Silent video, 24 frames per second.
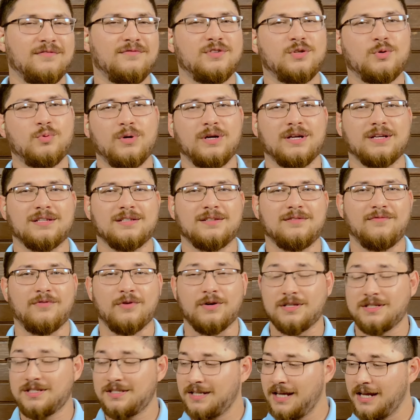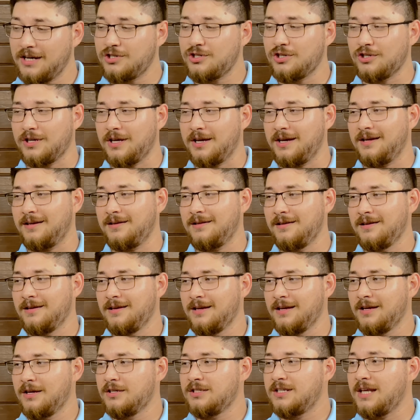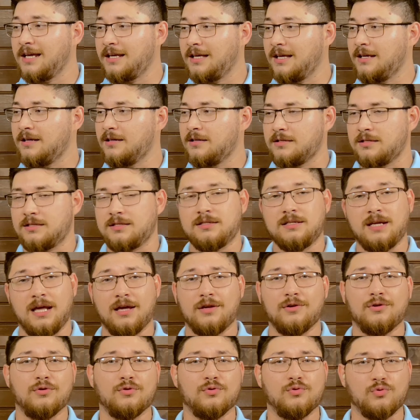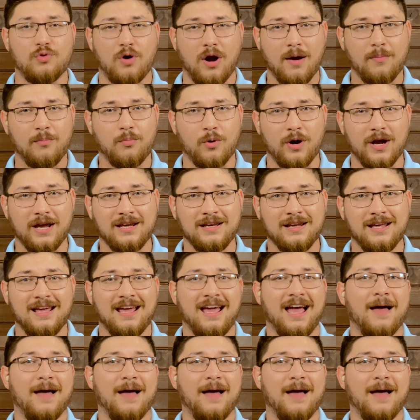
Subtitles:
twist for its tension head, taking a standard drop weight